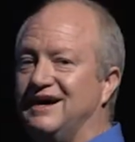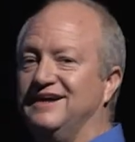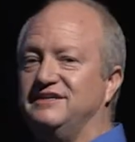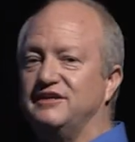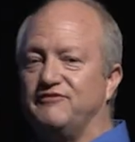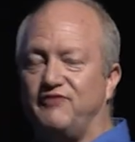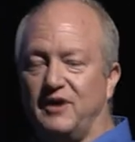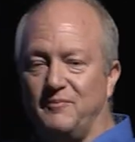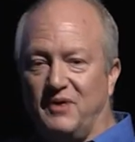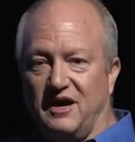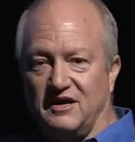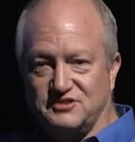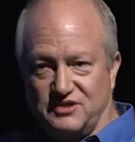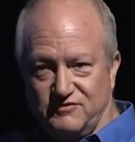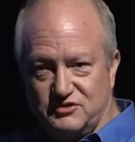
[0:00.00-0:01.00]
identify
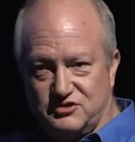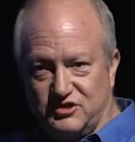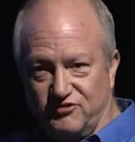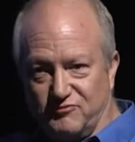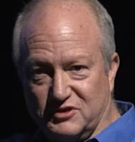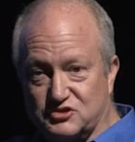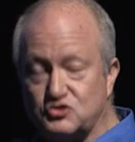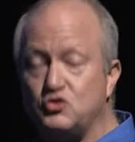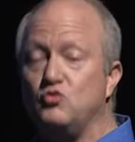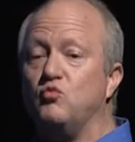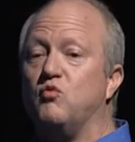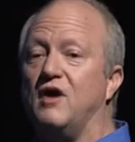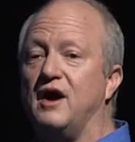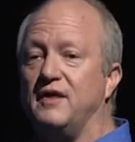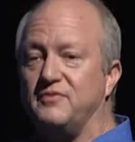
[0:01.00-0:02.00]
positive achievements, to
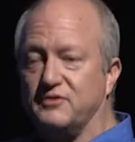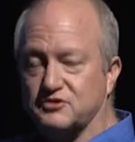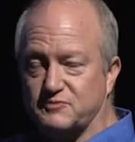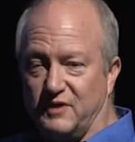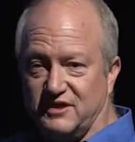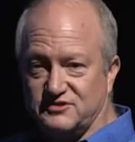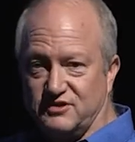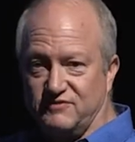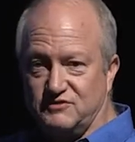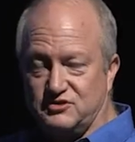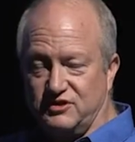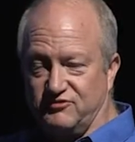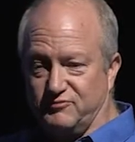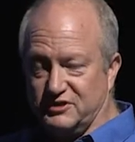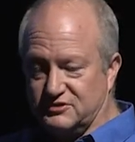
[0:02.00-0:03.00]
want those positive
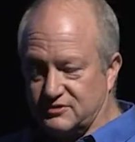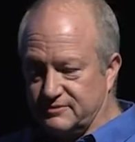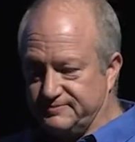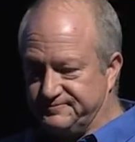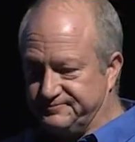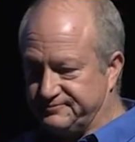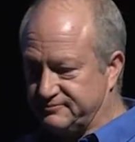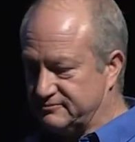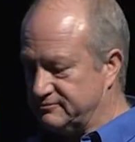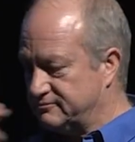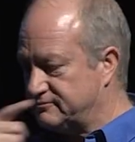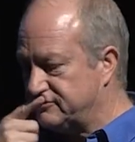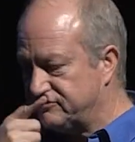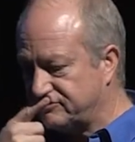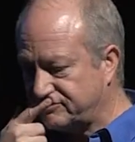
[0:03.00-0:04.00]
achievements.
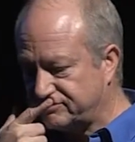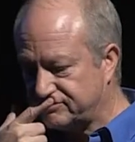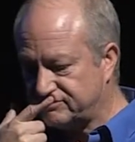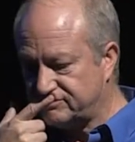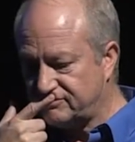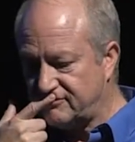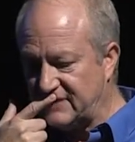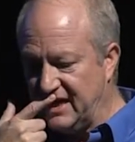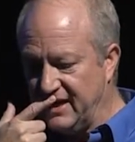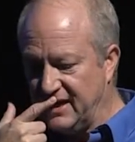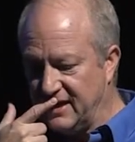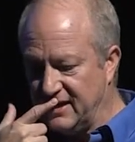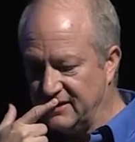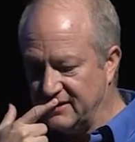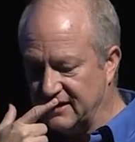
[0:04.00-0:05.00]

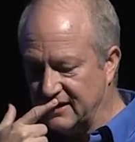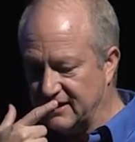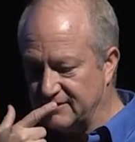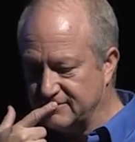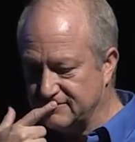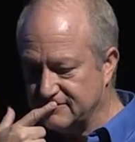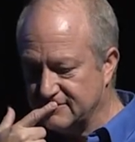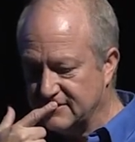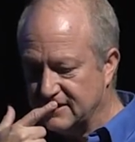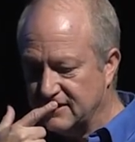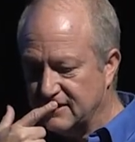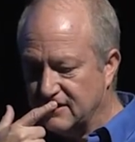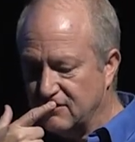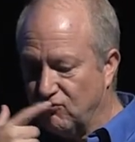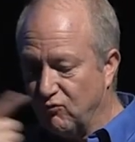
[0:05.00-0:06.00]
And uh,
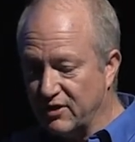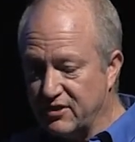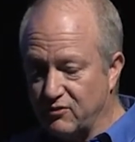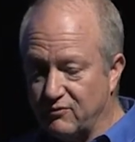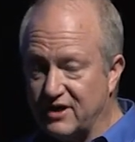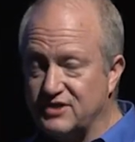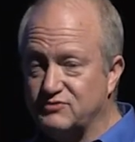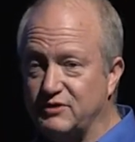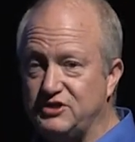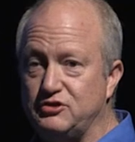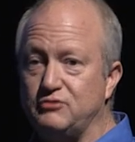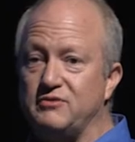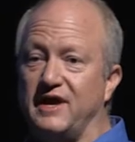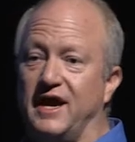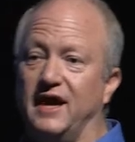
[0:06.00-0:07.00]
one of the ways we
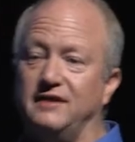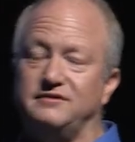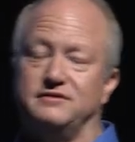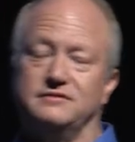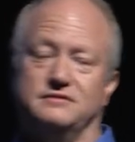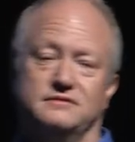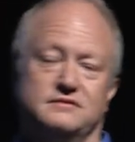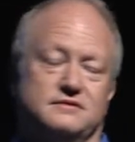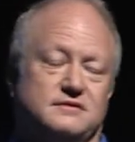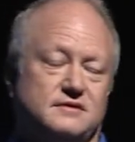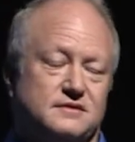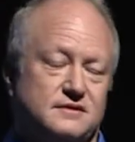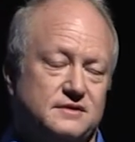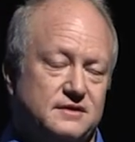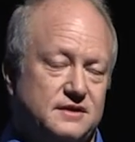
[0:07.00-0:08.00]
do that
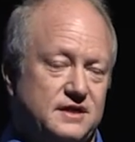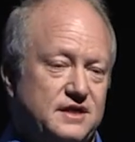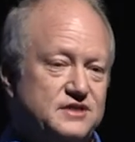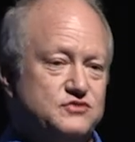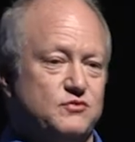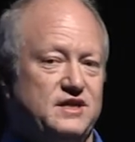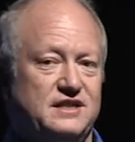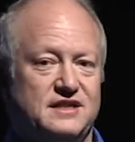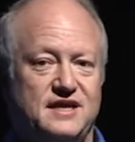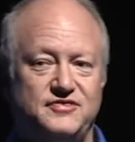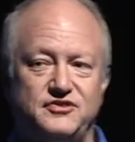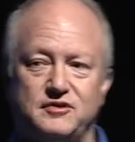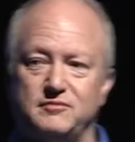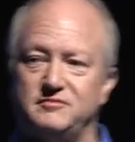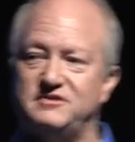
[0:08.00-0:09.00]
is we
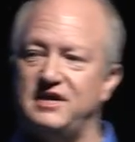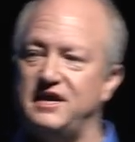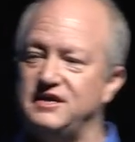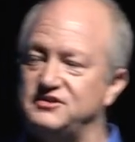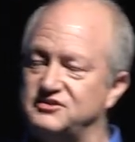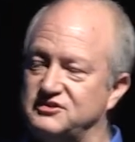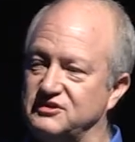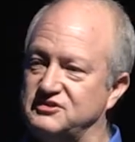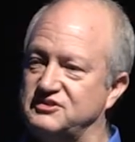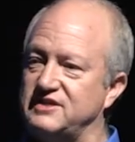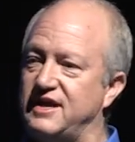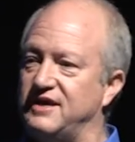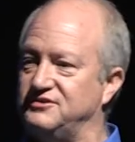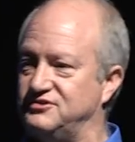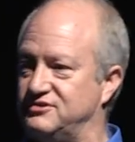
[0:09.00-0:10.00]
let them taste
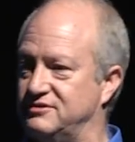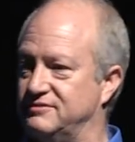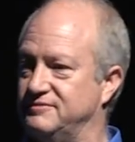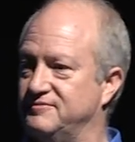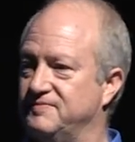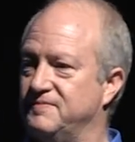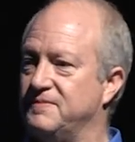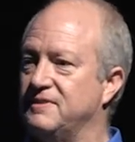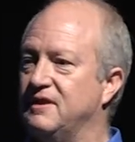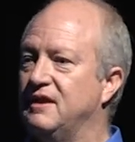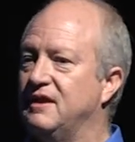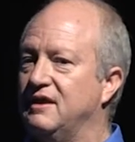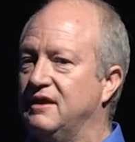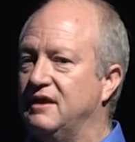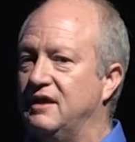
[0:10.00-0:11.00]
success.
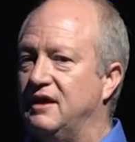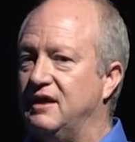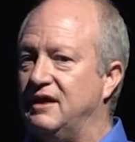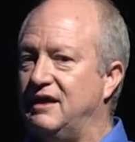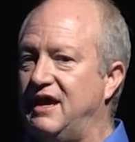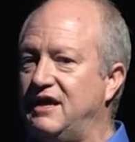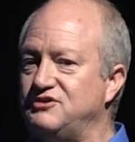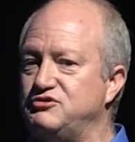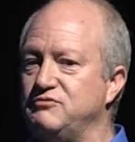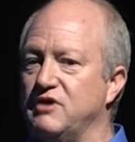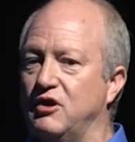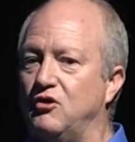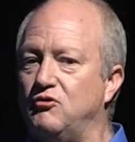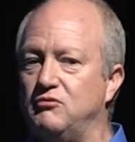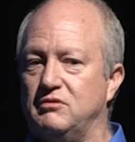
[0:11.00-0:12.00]
As you
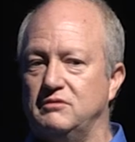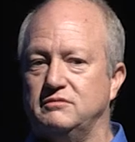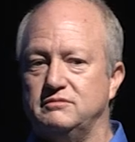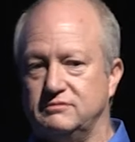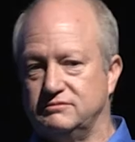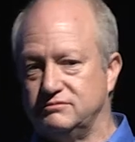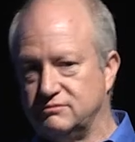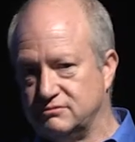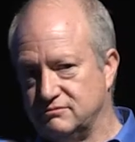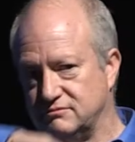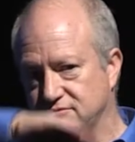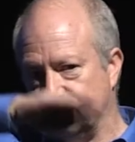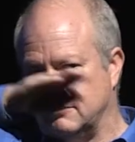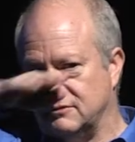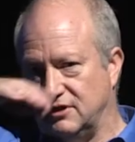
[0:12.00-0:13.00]
know,
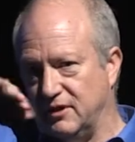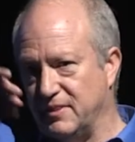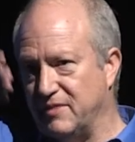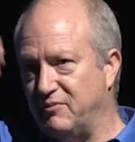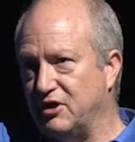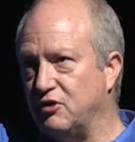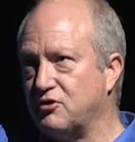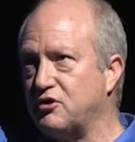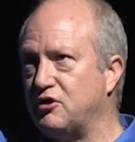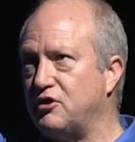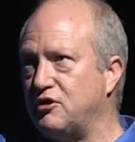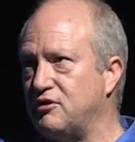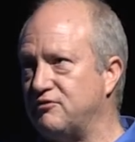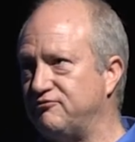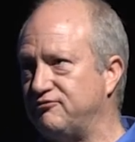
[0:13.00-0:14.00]
on the bell
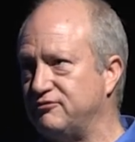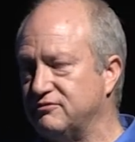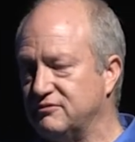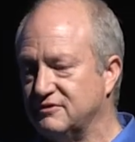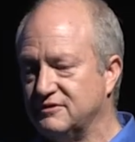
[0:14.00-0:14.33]
curve,